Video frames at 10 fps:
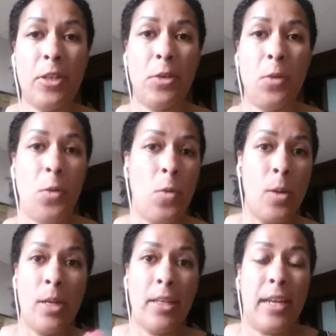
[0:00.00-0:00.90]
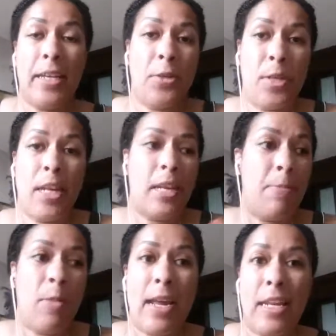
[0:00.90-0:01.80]
in case there's
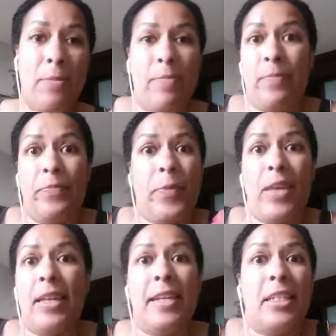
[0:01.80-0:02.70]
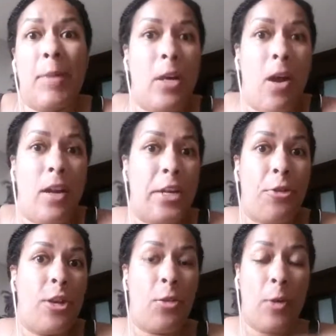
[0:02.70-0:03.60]
anything that needs to be caught in
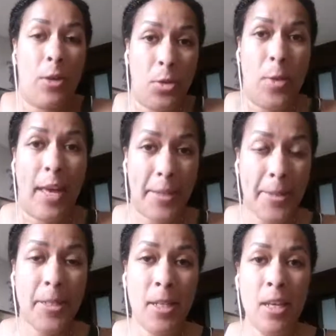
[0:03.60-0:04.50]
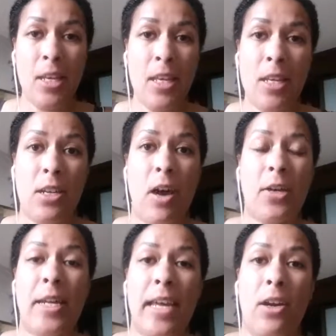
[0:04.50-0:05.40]
your underwear, so that's not
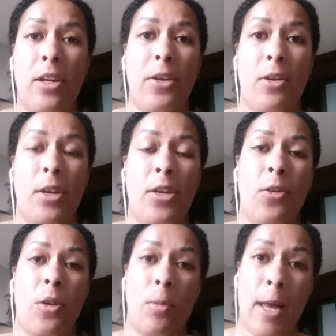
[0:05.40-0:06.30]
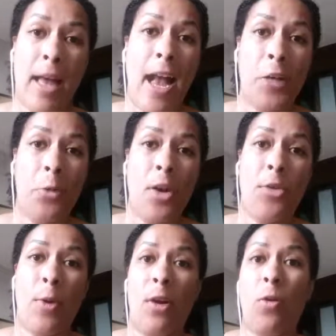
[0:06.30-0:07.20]
going to get on your actual
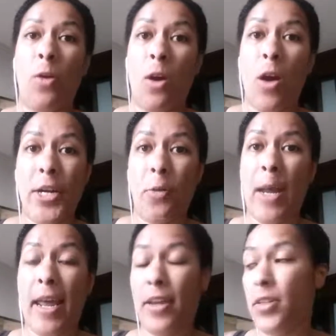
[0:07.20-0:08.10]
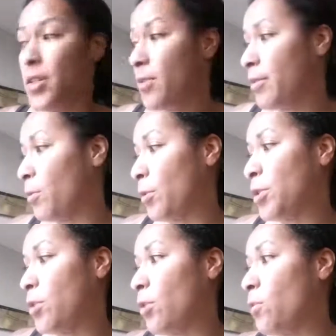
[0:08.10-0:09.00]
underwear or on your pants or
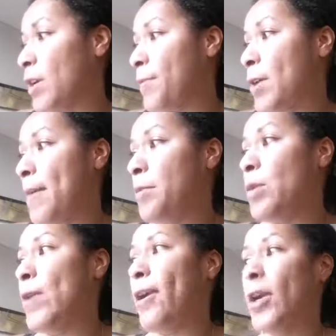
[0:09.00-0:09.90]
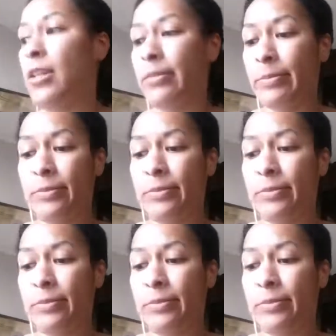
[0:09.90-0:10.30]
skirt, whatever you happen to be wearing.